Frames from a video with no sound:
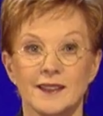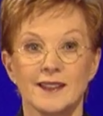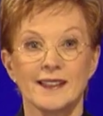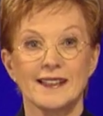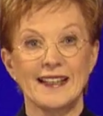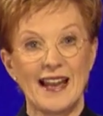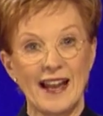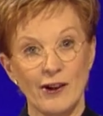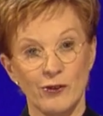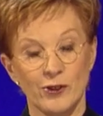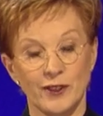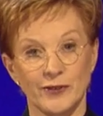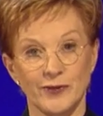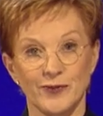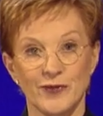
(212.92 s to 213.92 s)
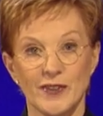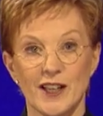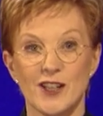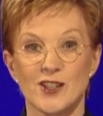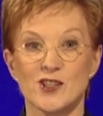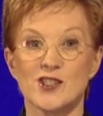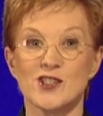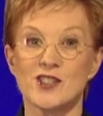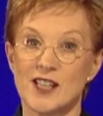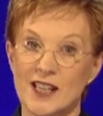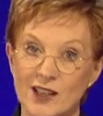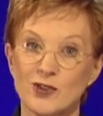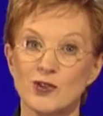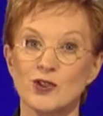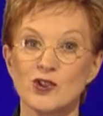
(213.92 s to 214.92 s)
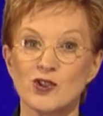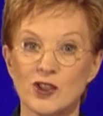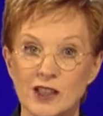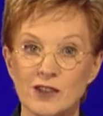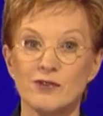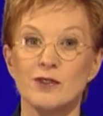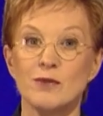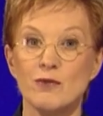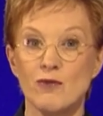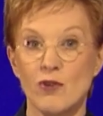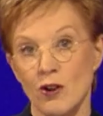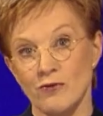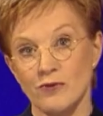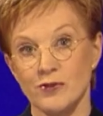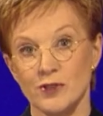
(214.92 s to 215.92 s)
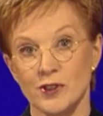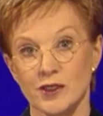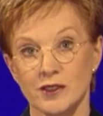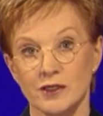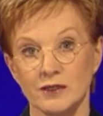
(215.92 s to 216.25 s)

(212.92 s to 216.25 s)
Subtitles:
Karen, a secretary from Romford.